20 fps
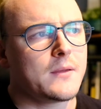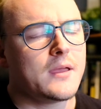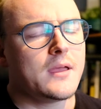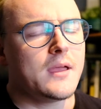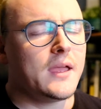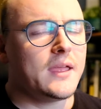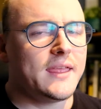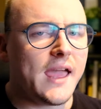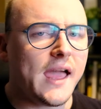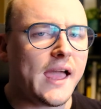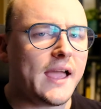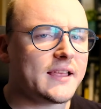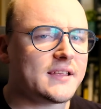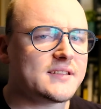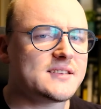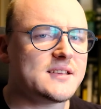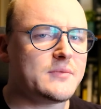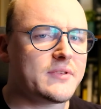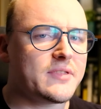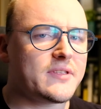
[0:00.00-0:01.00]
Yeah, I can
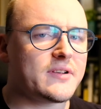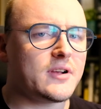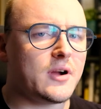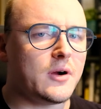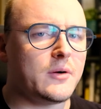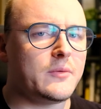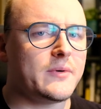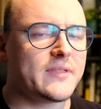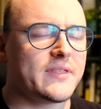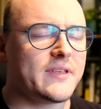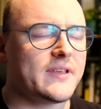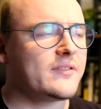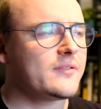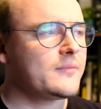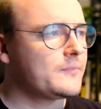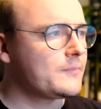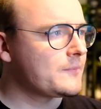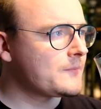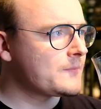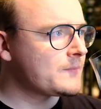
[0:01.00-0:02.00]
see what they're going with this.
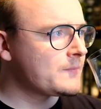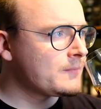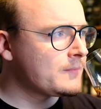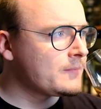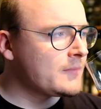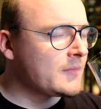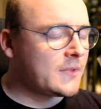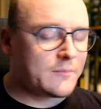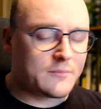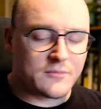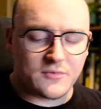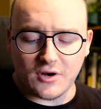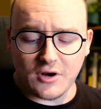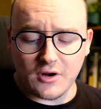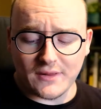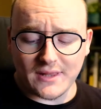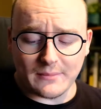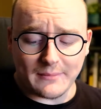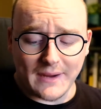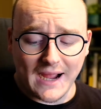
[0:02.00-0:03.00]

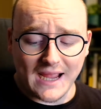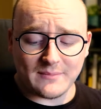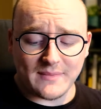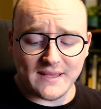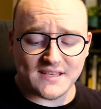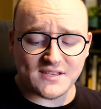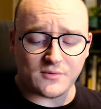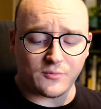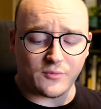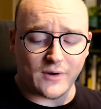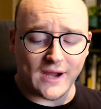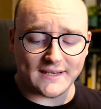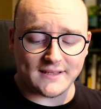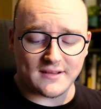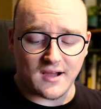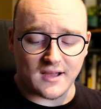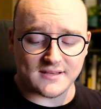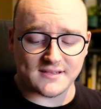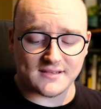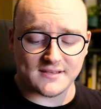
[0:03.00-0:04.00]
There might be some wine
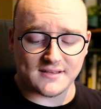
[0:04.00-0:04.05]
casks